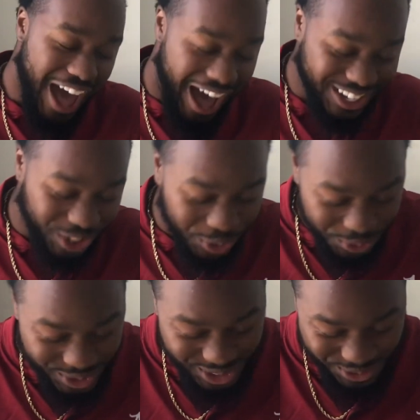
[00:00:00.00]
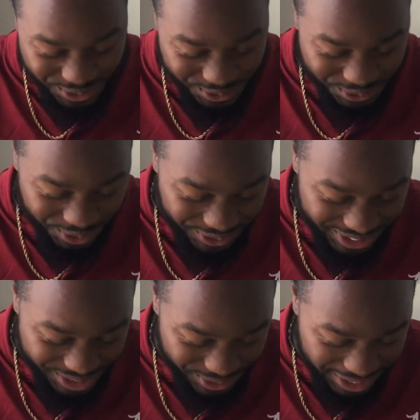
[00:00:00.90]
I know who this one's from.
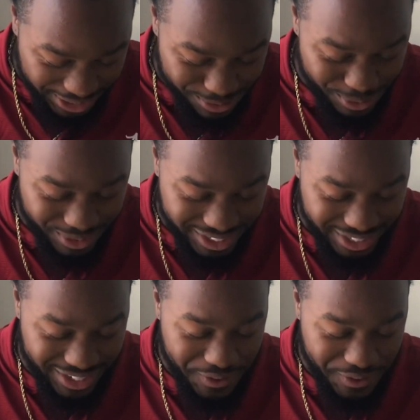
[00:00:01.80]
This one has me weak.